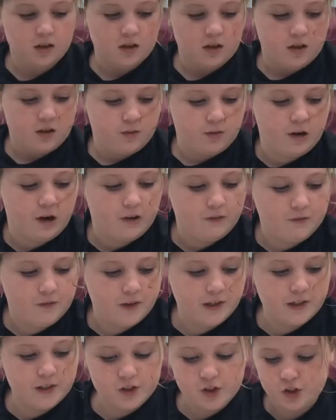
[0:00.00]

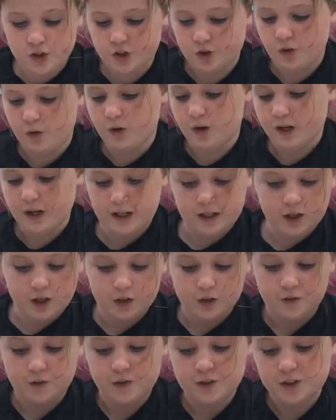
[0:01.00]
redfish or any other
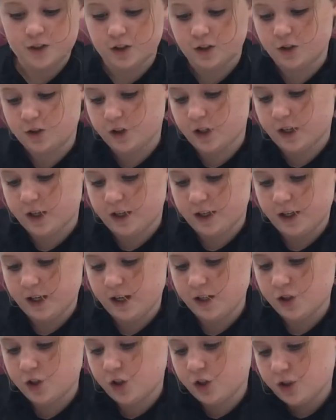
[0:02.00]
fish that you're trying to
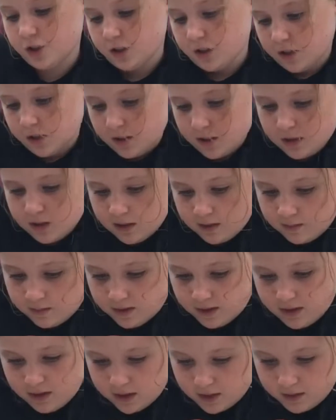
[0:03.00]
catch. I'm
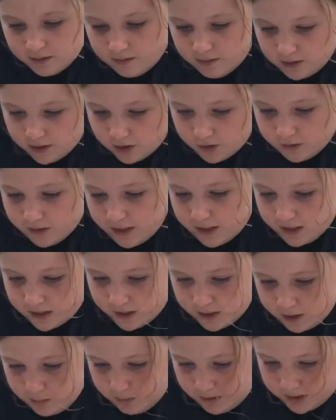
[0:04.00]
gonna cut the rest of
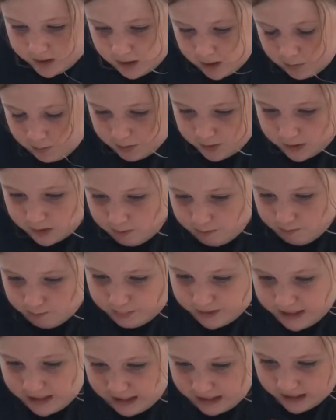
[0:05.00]
these pieces pretty
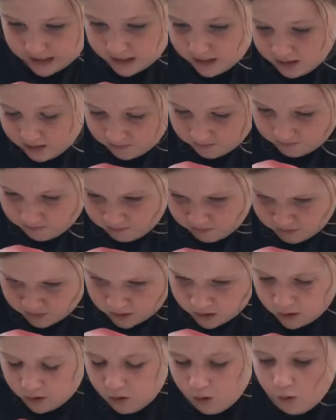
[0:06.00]
big.
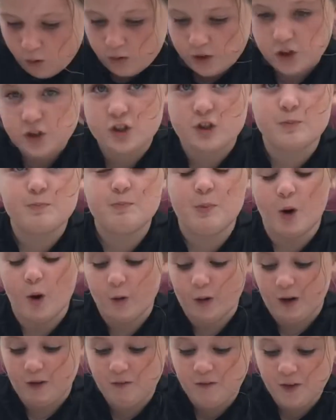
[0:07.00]
Oh, there's his bone.
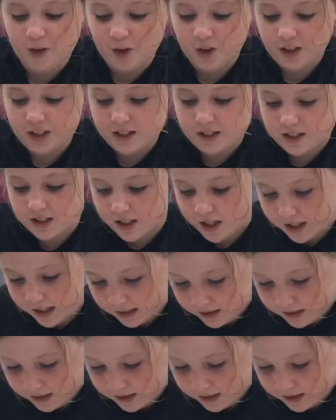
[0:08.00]
I feel his, like,